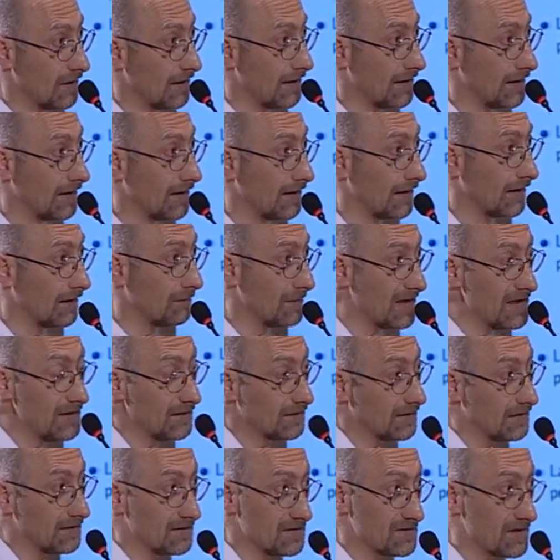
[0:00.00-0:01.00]
who is not
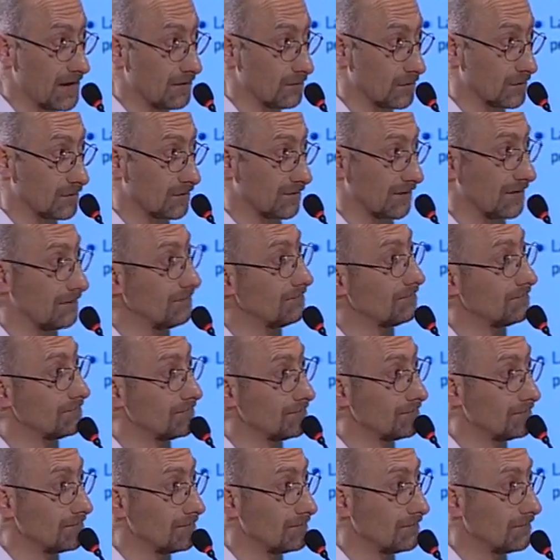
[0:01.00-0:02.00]
ready for
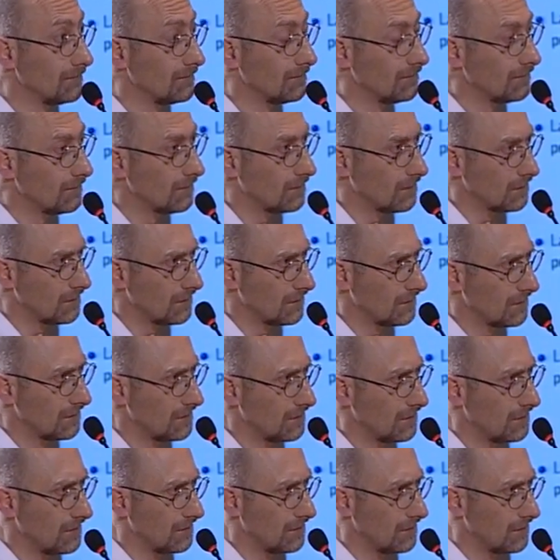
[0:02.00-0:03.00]
that specific
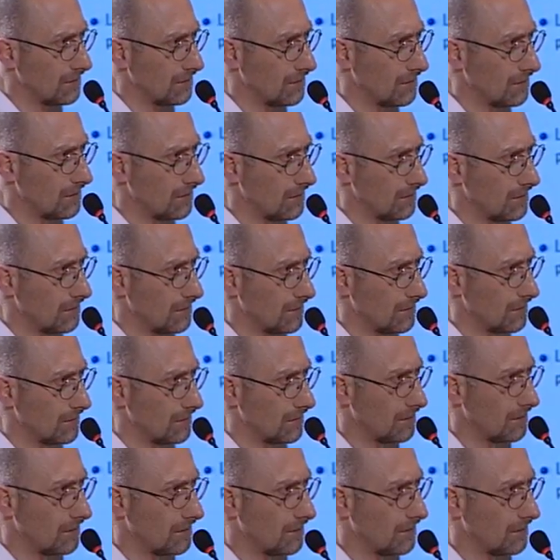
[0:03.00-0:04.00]
investment.
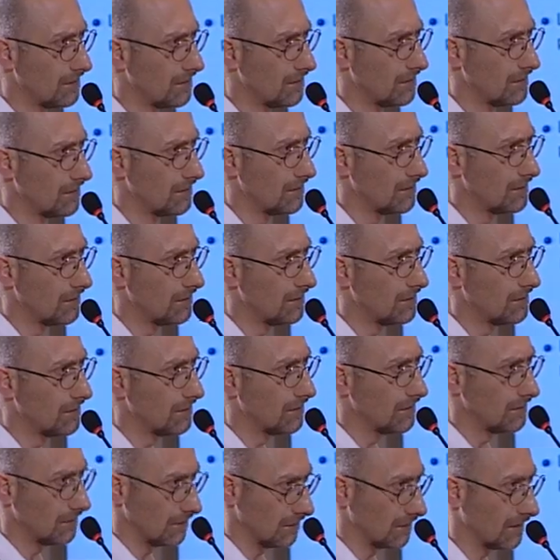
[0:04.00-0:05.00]
So what are
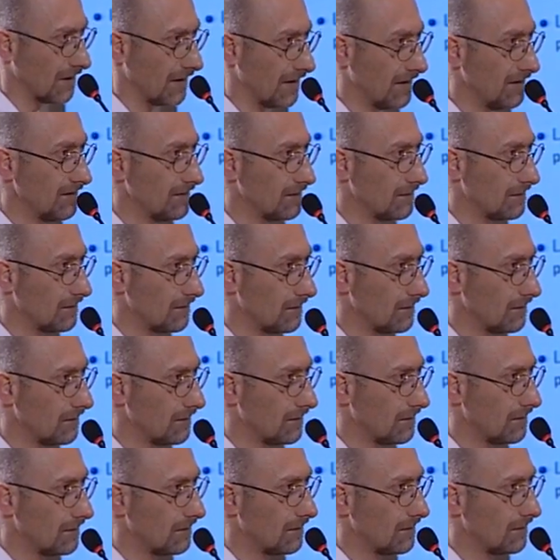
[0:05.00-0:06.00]
the criteria for
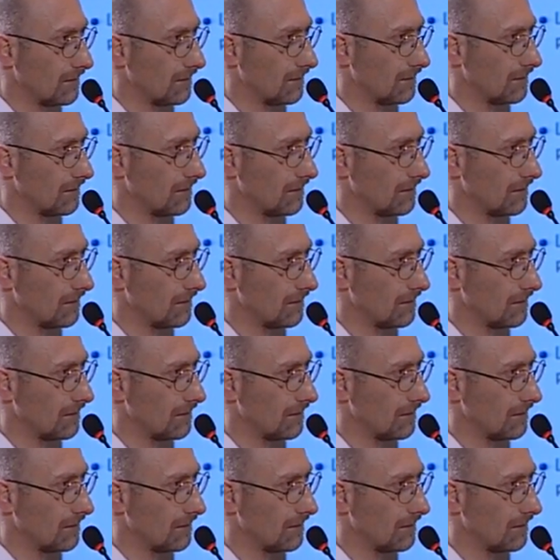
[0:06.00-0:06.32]
selection?